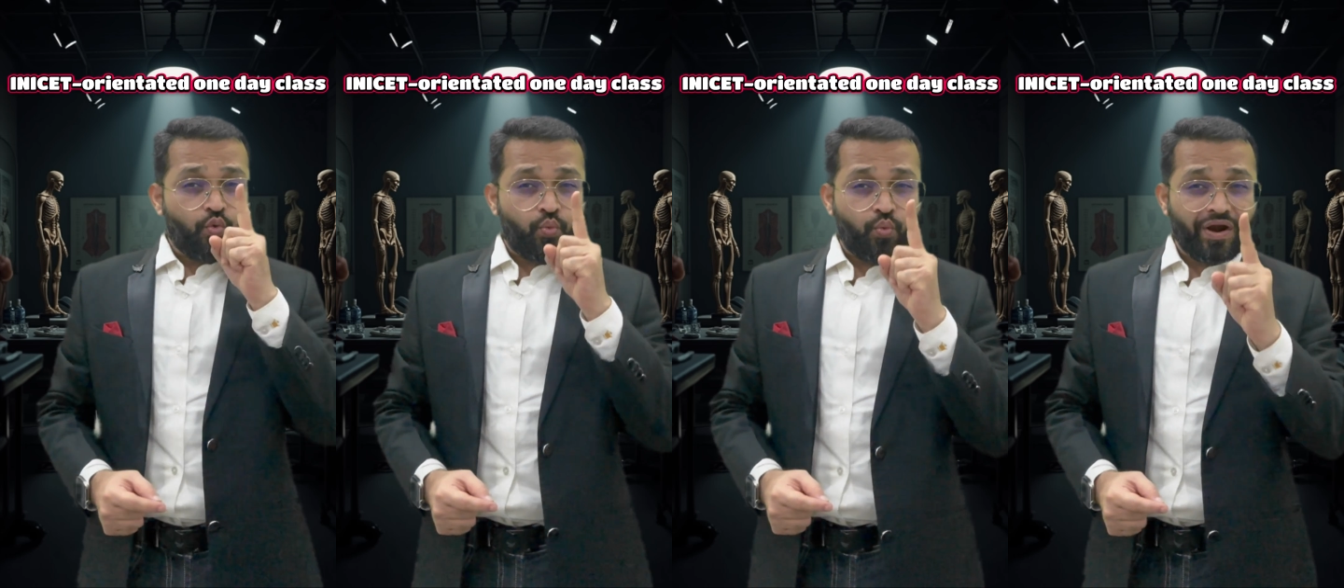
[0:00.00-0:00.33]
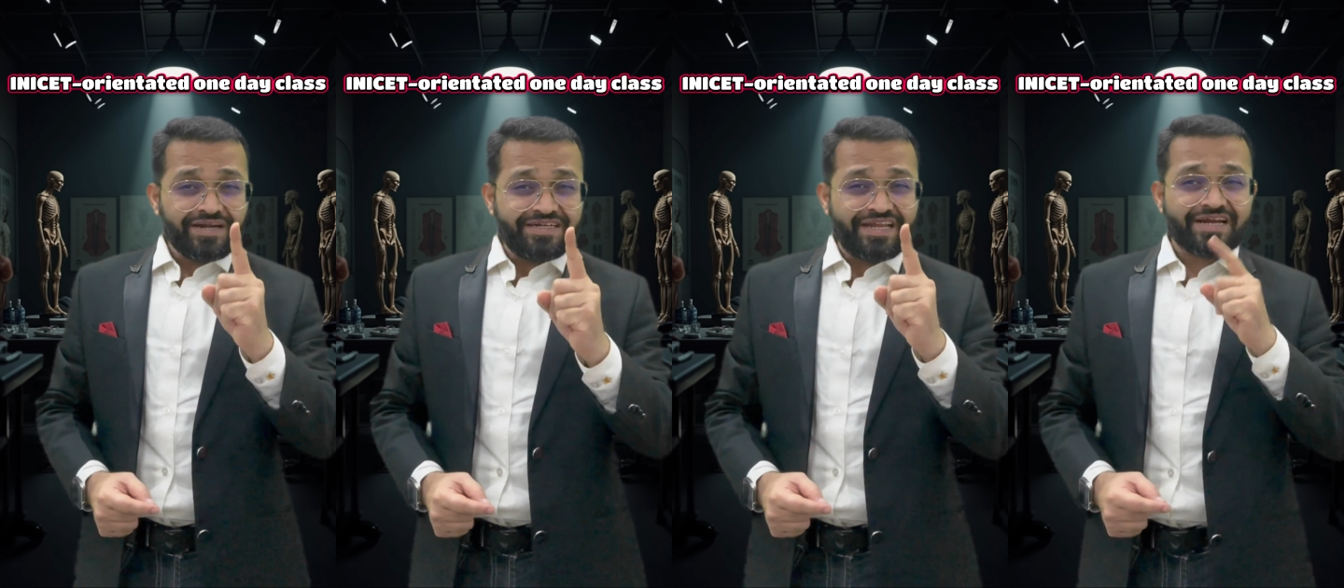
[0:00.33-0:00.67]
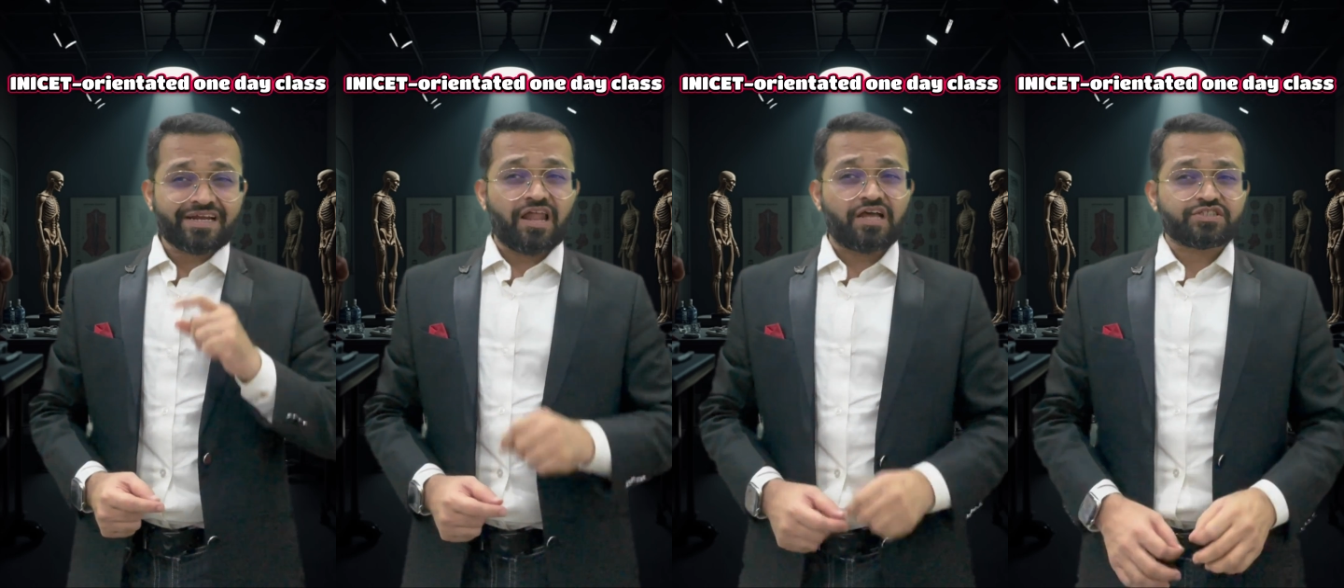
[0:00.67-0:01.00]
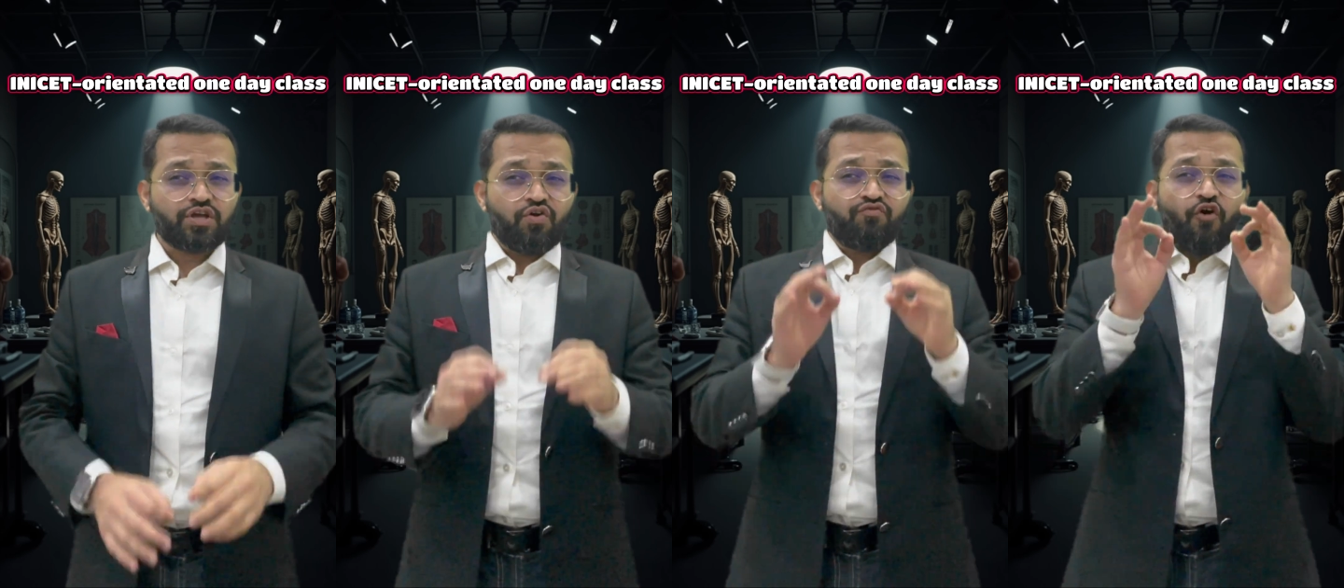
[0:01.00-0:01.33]
one day
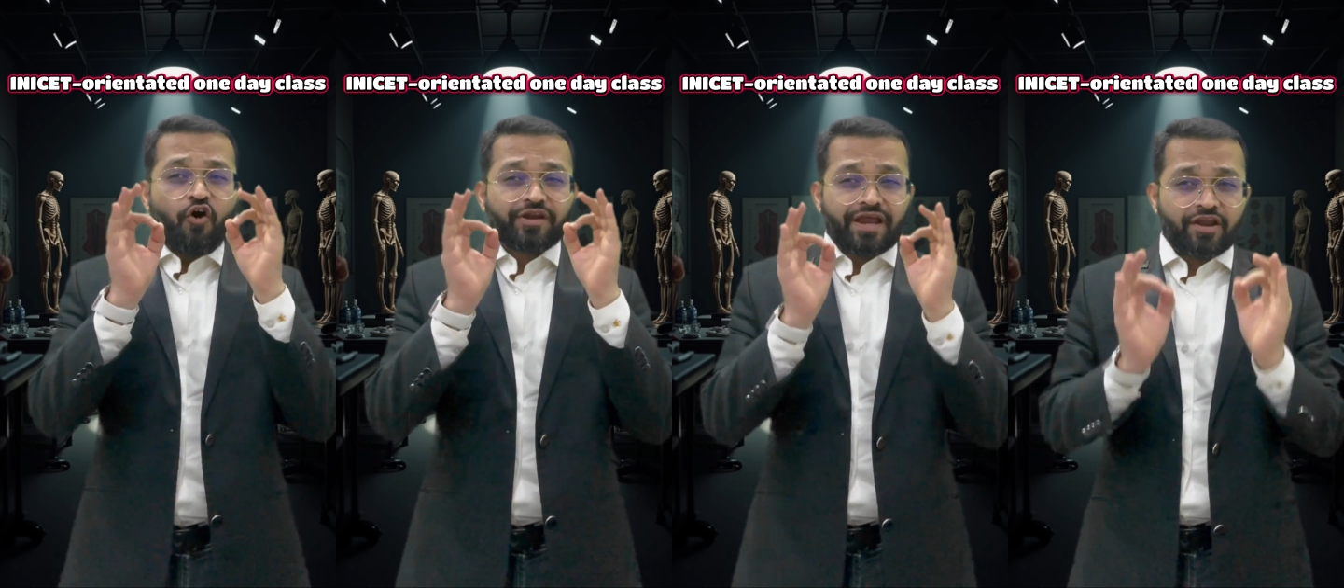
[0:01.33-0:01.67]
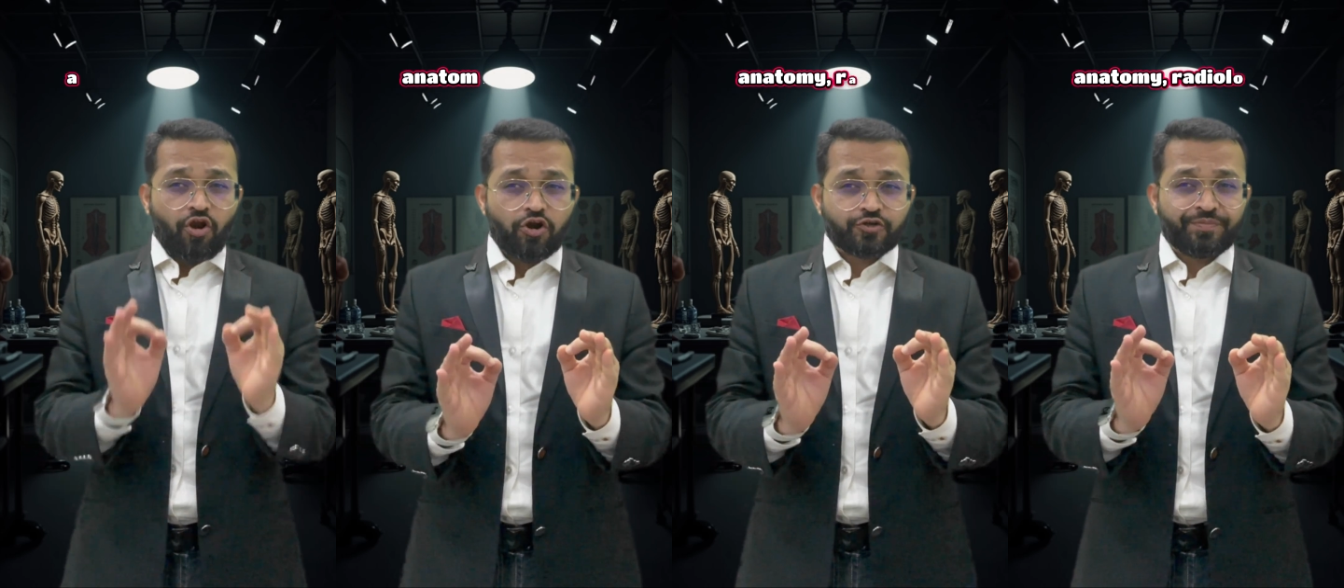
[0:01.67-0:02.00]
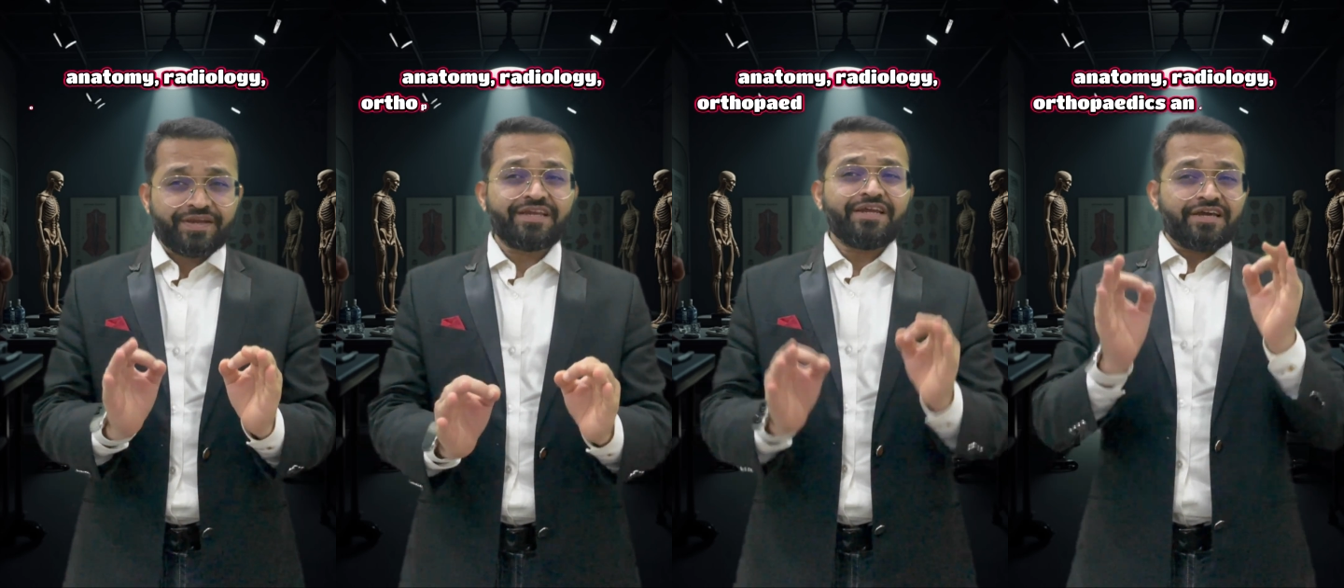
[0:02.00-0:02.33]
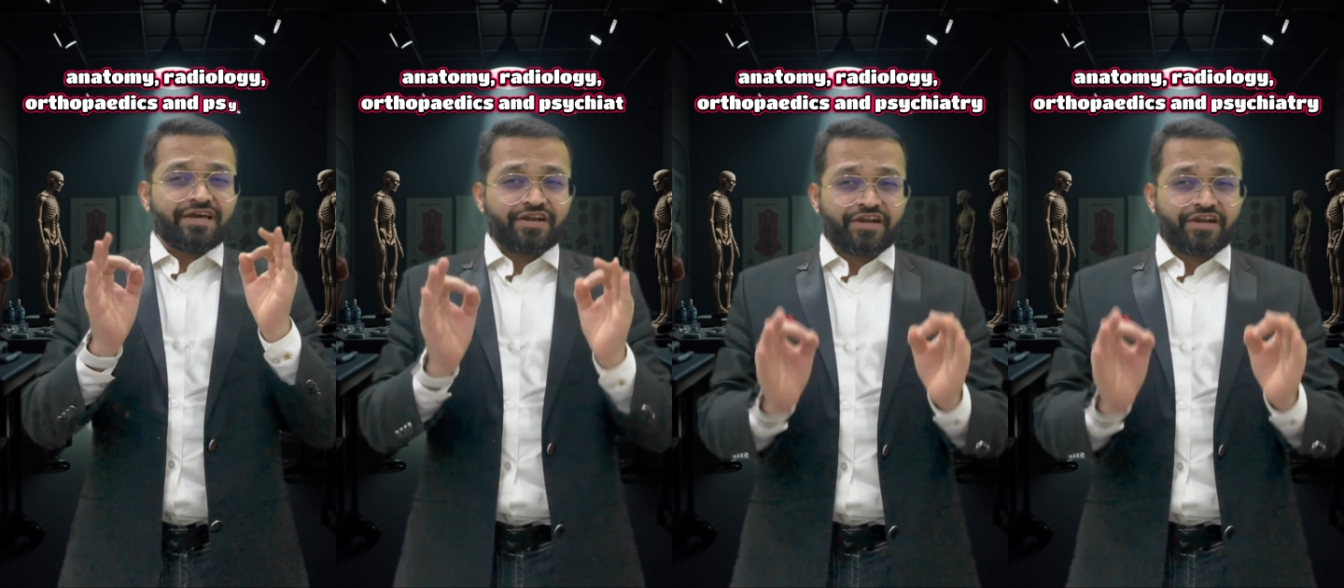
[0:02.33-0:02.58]
class for anatomy,